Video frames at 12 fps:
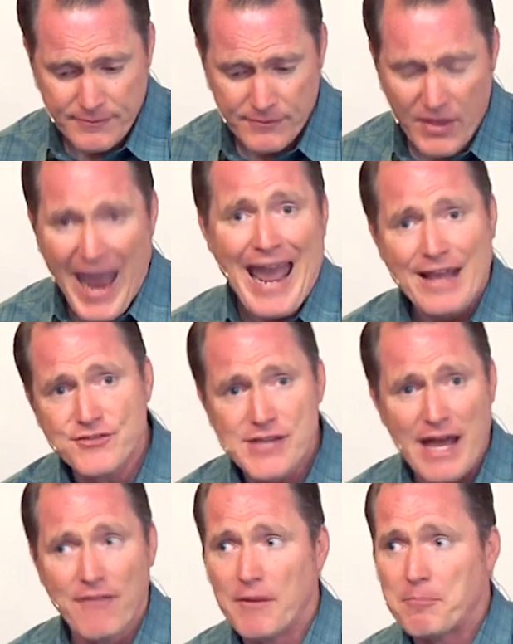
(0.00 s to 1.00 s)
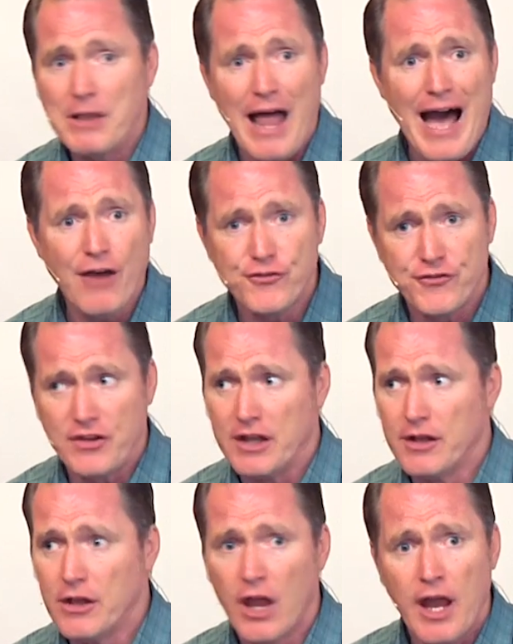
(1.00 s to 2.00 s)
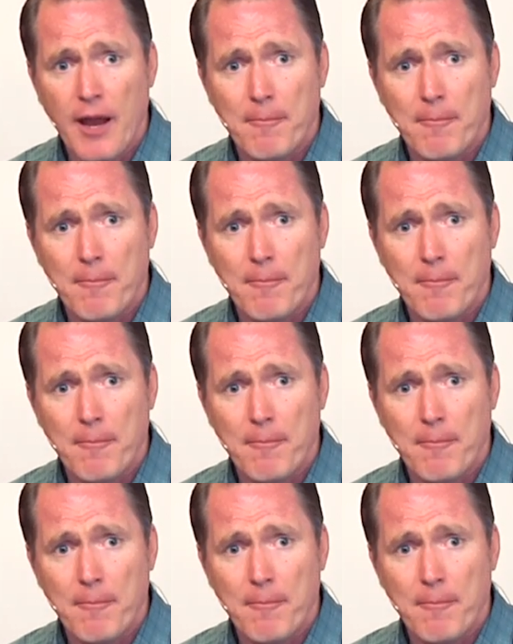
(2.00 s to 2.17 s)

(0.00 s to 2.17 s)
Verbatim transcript: The hand's on the plow still,